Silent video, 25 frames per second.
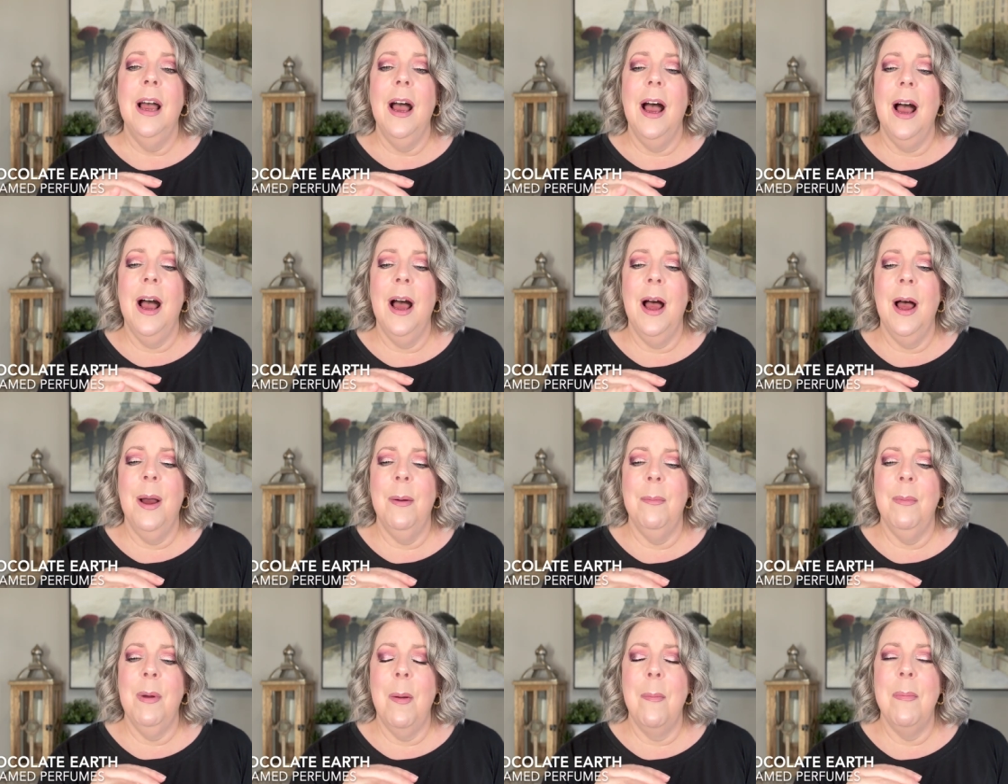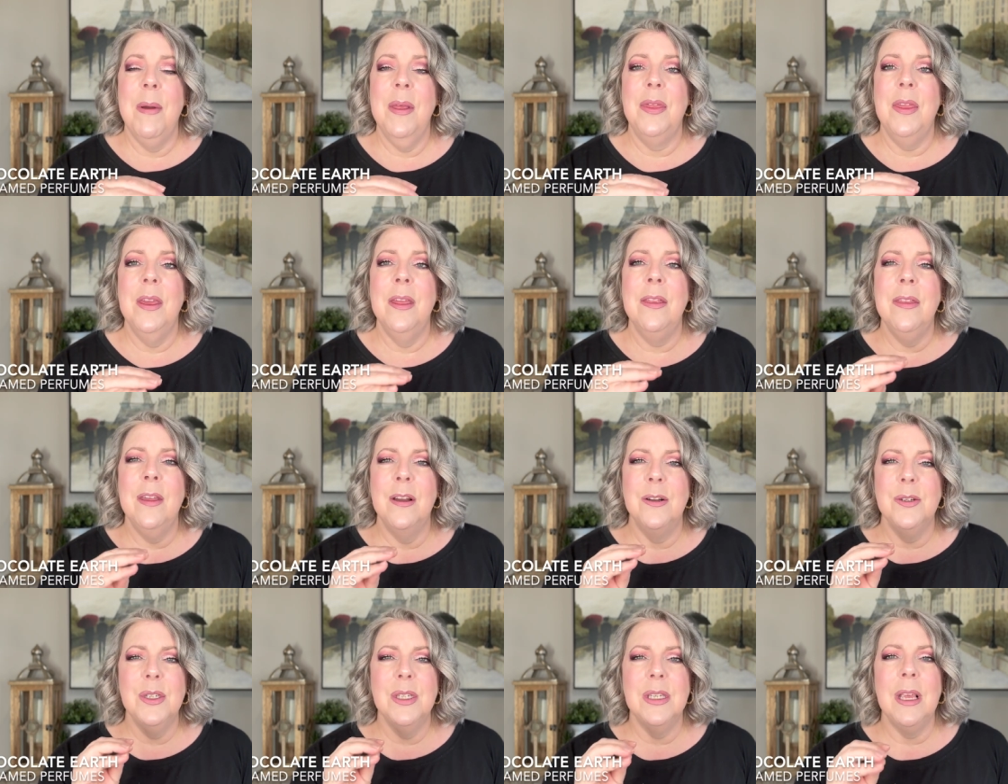Um, but then
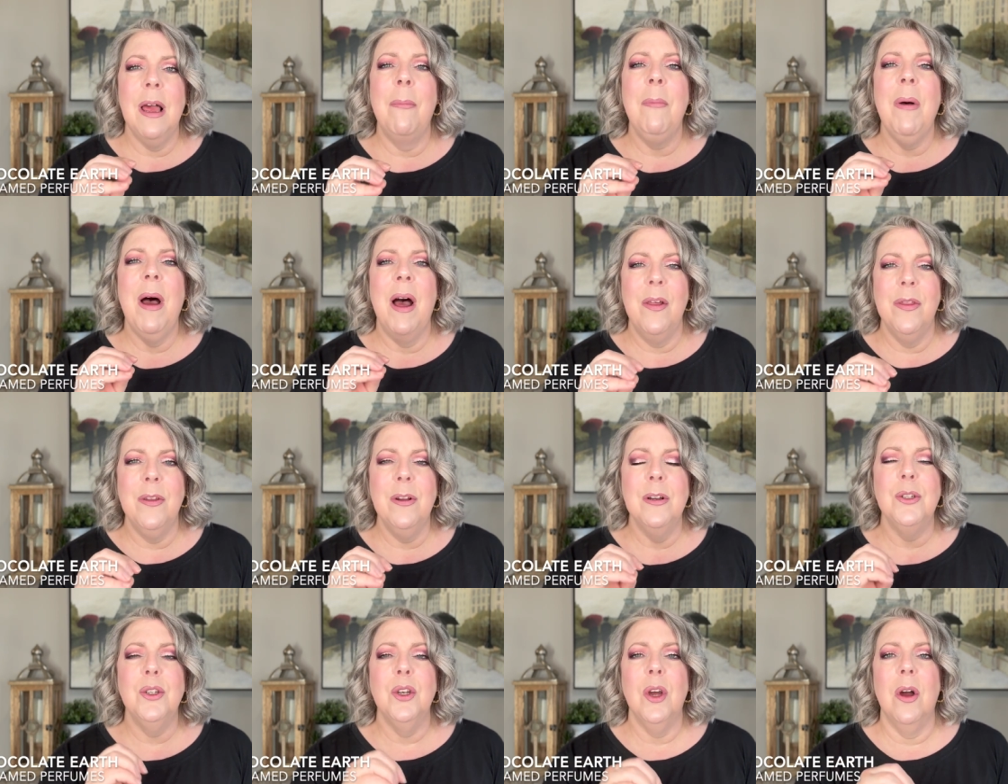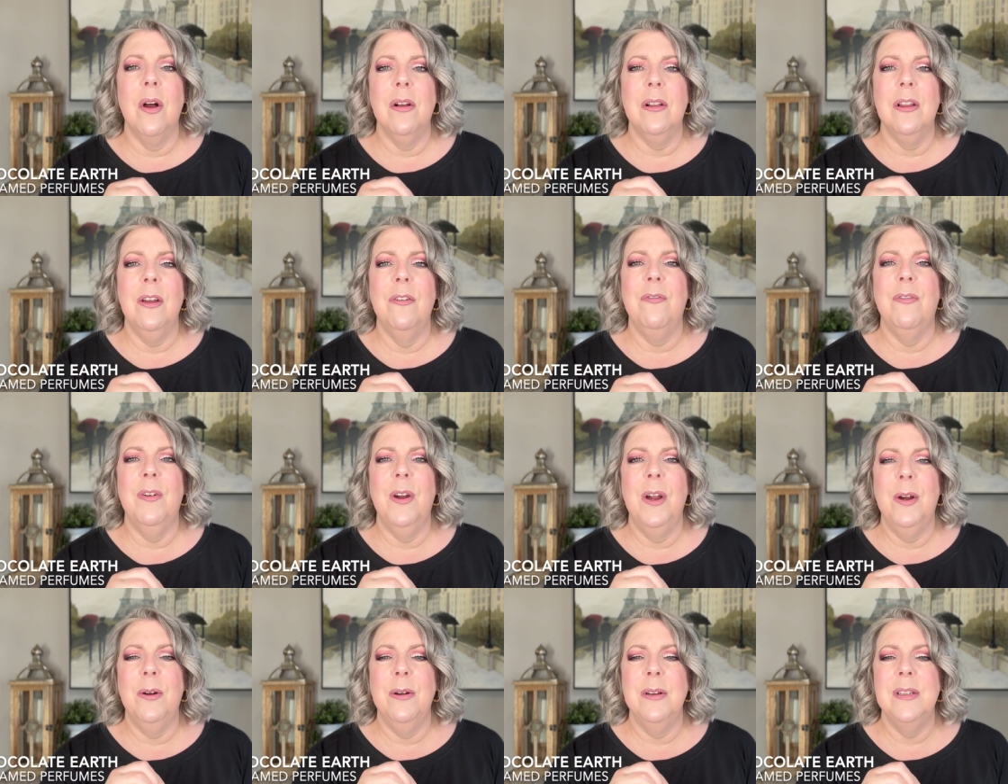there's some other chocolate
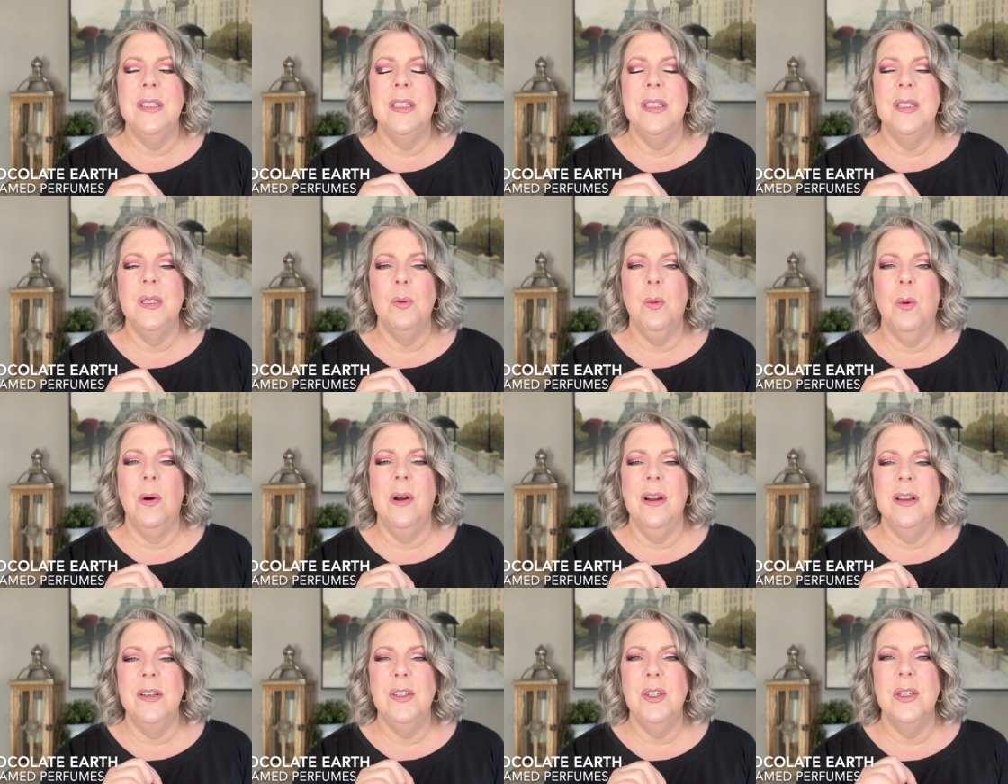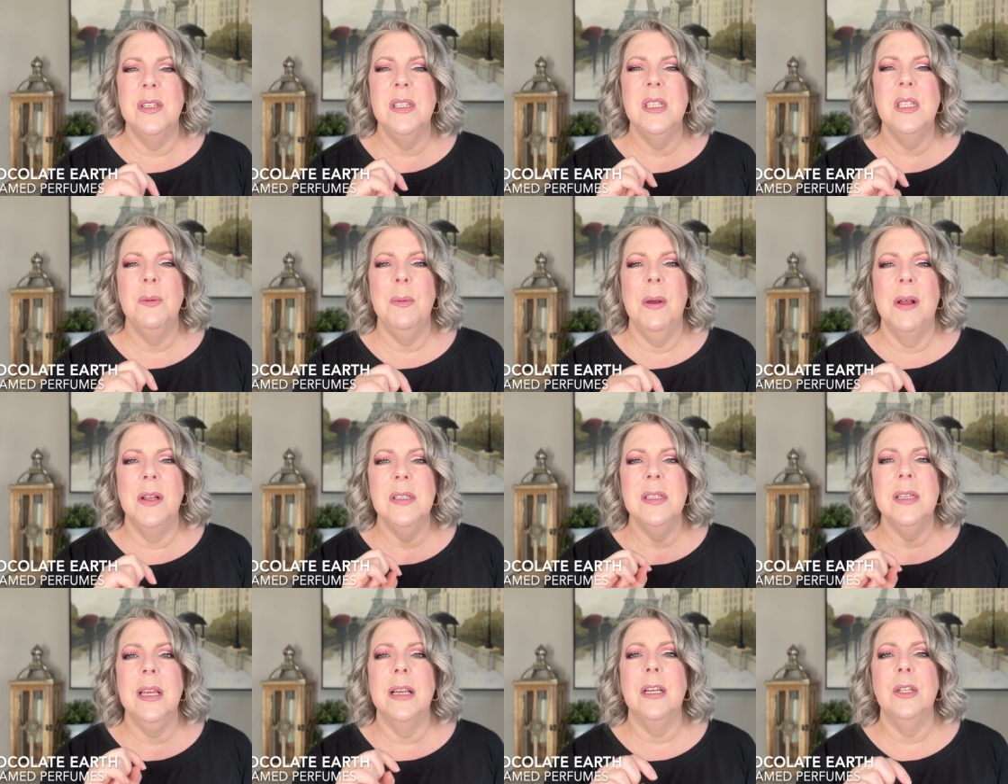fragrances where it just
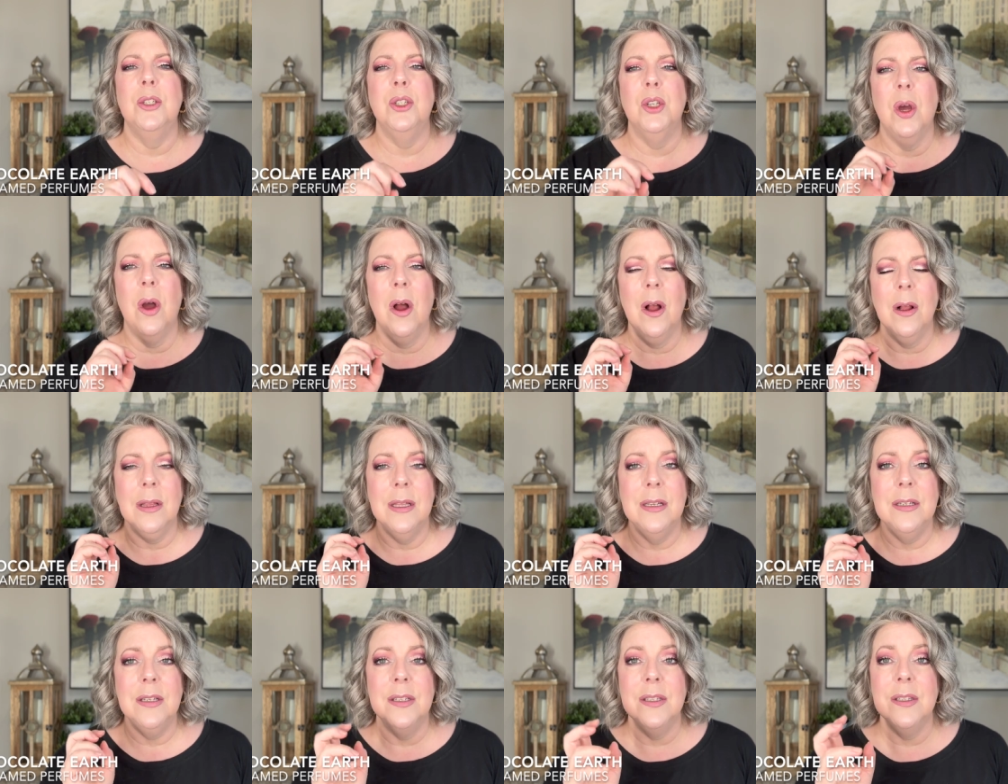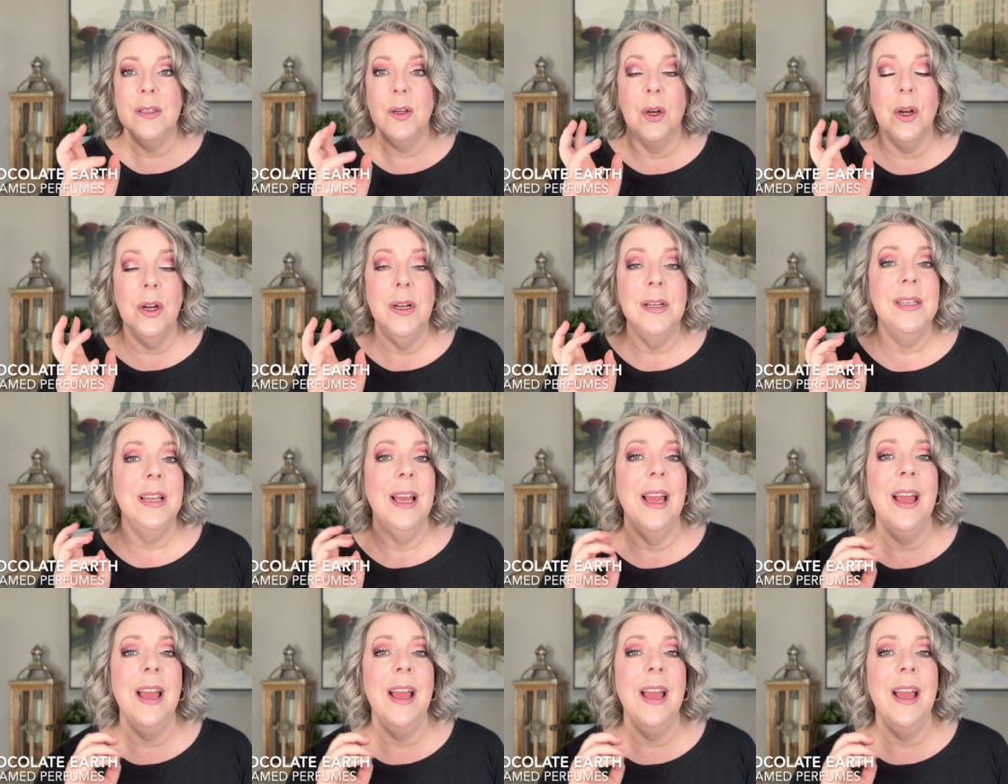smells like a chocolate dessert.